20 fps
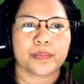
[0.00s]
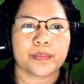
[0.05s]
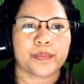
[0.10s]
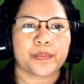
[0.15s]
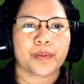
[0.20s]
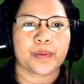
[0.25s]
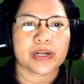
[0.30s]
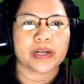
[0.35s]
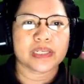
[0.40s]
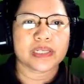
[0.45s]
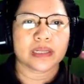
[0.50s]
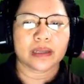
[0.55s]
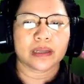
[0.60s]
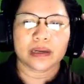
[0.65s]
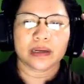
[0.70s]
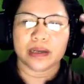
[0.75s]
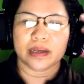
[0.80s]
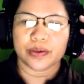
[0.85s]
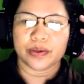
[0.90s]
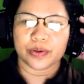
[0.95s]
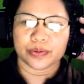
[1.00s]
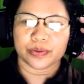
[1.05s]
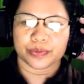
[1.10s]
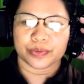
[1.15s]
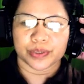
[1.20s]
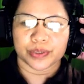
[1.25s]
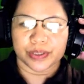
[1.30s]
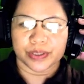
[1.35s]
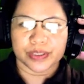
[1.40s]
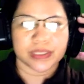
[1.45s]
present in the
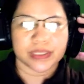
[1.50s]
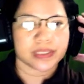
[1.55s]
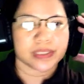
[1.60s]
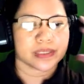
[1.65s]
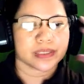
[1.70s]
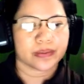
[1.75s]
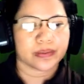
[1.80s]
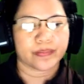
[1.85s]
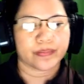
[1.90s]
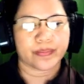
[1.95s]
universe?